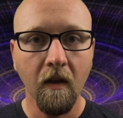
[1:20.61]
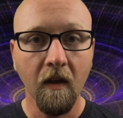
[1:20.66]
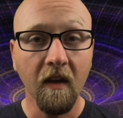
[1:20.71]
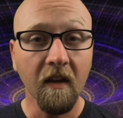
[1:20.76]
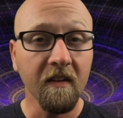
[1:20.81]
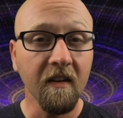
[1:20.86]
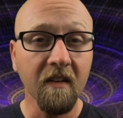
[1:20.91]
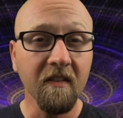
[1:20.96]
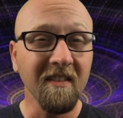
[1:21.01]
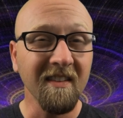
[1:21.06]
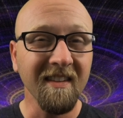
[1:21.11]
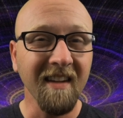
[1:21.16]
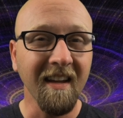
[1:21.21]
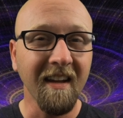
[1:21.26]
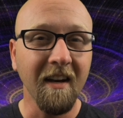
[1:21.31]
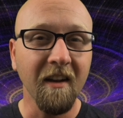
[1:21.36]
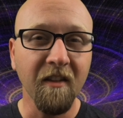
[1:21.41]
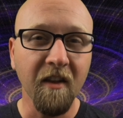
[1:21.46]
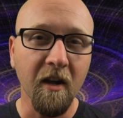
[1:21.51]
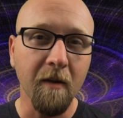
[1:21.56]
It doesn't say
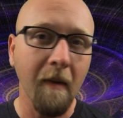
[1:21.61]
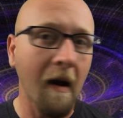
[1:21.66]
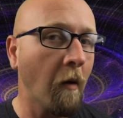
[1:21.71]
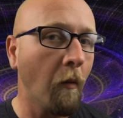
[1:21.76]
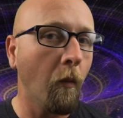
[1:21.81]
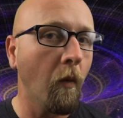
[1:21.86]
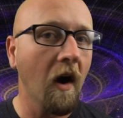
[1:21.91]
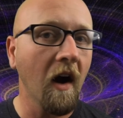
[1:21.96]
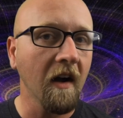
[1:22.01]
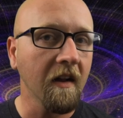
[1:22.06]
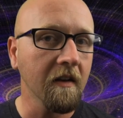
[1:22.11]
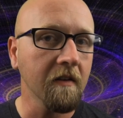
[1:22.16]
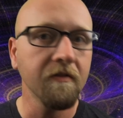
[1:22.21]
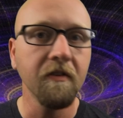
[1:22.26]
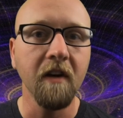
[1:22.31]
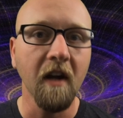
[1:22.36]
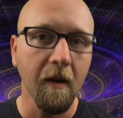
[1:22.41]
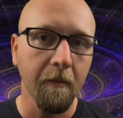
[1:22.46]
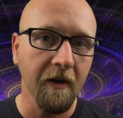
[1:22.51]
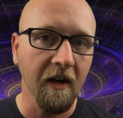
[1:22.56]
anything about why the
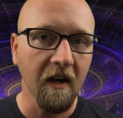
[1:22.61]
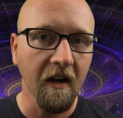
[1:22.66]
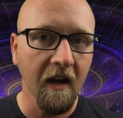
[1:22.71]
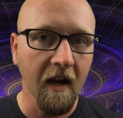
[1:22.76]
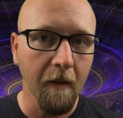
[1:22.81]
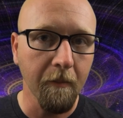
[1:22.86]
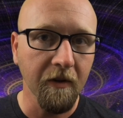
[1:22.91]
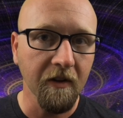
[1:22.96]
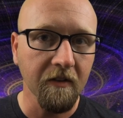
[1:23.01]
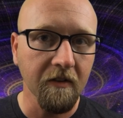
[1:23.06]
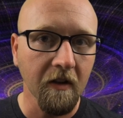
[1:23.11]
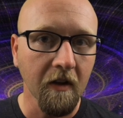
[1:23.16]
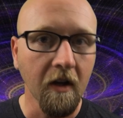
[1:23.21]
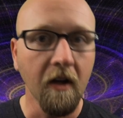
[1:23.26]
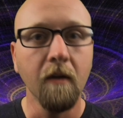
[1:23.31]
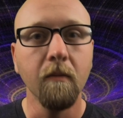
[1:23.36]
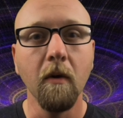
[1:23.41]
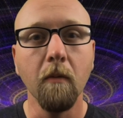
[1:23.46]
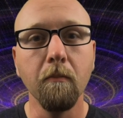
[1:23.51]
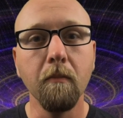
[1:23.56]
phenomena happens,
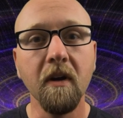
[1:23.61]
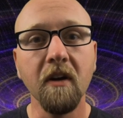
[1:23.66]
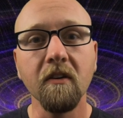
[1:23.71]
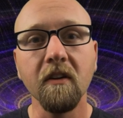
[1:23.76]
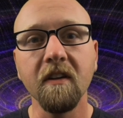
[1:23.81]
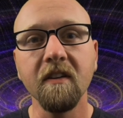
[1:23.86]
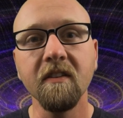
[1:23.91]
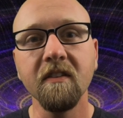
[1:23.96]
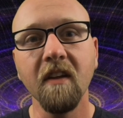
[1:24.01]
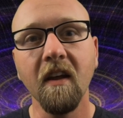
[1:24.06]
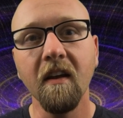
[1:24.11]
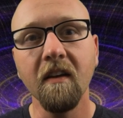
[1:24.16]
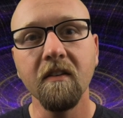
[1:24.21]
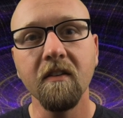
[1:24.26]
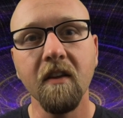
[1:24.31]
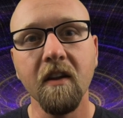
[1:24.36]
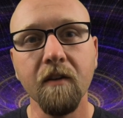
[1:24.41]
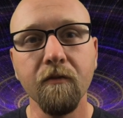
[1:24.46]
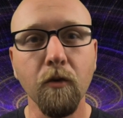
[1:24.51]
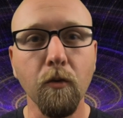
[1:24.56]
but merely says
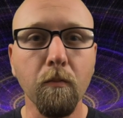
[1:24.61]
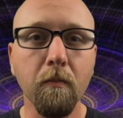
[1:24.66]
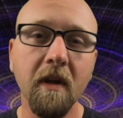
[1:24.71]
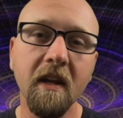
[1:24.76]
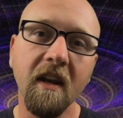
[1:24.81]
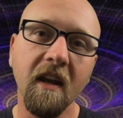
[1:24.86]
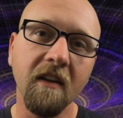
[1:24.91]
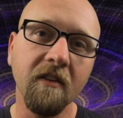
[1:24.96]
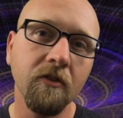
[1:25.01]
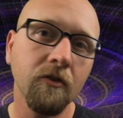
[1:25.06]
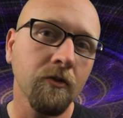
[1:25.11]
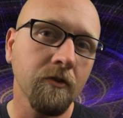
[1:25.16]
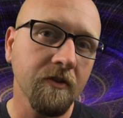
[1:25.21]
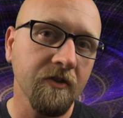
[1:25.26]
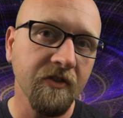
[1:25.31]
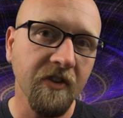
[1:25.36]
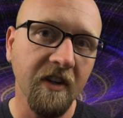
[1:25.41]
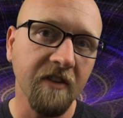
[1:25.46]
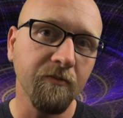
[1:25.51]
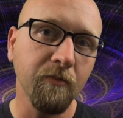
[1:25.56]
that if you meet a certain
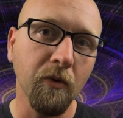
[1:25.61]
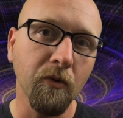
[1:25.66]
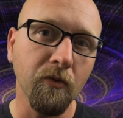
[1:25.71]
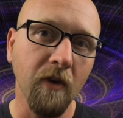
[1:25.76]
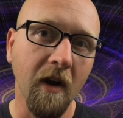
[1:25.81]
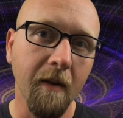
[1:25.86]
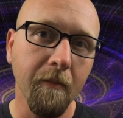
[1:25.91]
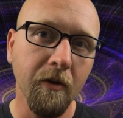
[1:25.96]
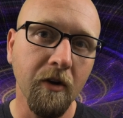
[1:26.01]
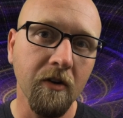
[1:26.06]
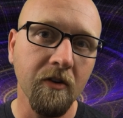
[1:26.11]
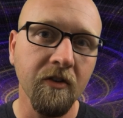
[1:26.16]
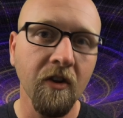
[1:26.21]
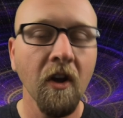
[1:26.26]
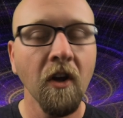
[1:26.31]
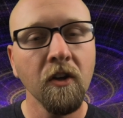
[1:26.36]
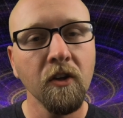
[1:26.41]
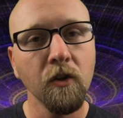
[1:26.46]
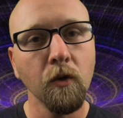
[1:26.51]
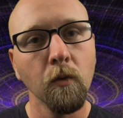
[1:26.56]
set of parameters,
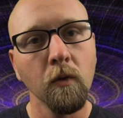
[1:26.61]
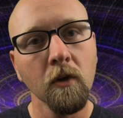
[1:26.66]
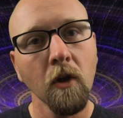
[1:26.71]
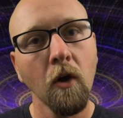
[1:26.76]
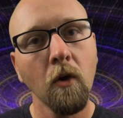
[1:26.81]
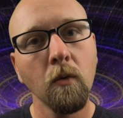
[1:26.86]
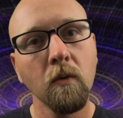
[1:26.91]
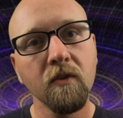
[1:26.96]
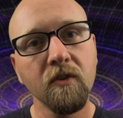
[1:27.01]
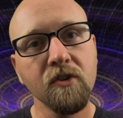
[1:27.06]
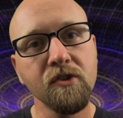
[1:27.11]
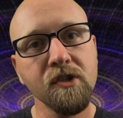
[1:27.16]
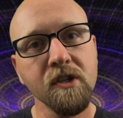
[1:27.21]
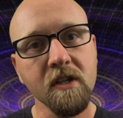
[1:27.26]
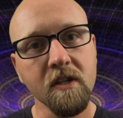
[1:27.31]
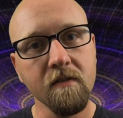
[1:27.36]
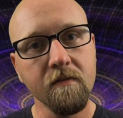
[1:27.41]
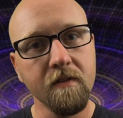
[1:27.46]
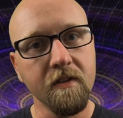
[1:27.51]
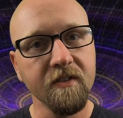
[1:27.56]
you will always
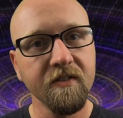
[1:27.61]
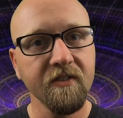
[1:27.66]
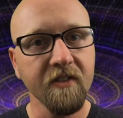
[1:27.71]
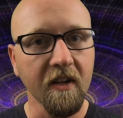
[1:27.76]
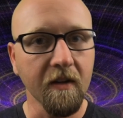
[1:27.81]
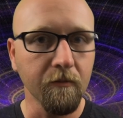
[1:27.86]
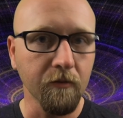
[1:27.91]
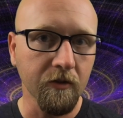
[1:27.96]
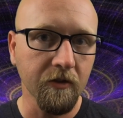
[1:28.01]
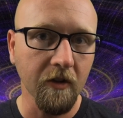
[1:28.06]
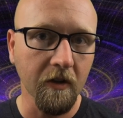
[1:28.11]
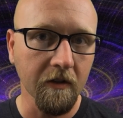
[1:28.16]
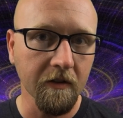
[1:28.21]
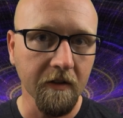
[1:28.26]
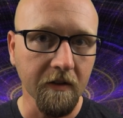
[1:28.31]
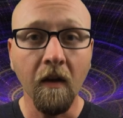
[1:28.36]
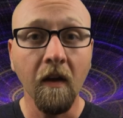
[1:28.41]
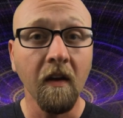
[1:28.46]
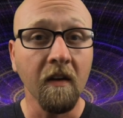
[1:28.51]
achieve the same result.